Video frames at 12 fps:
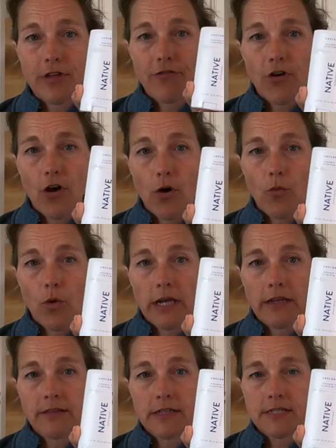They've got
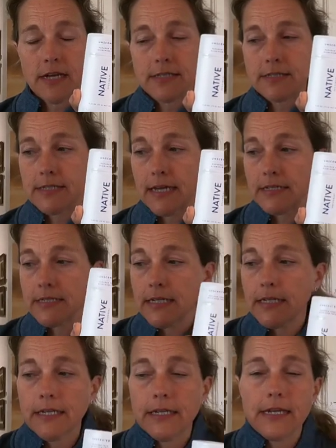one that's
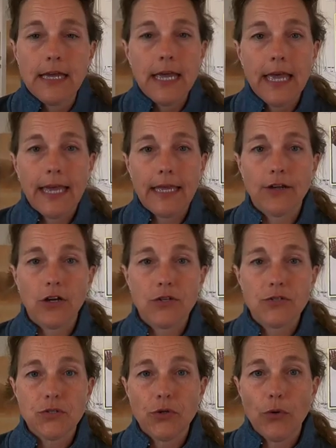unscented, and
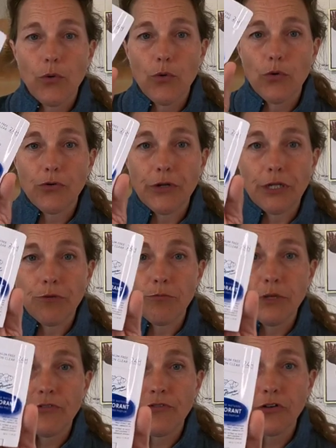also Green
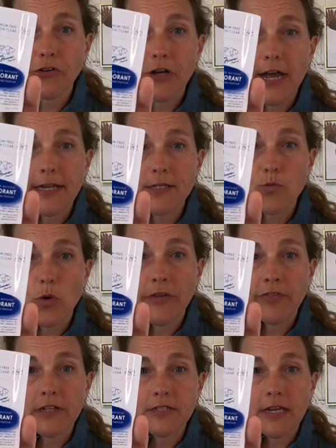Beaver has
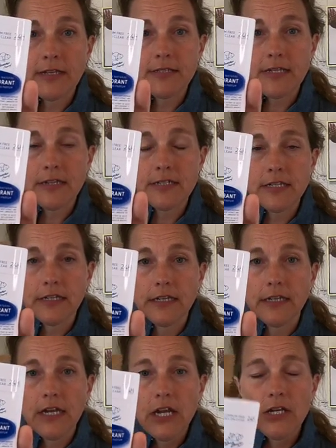one that's
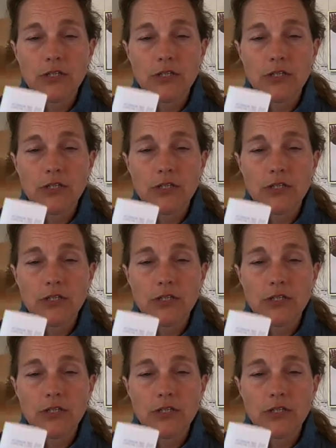unscented.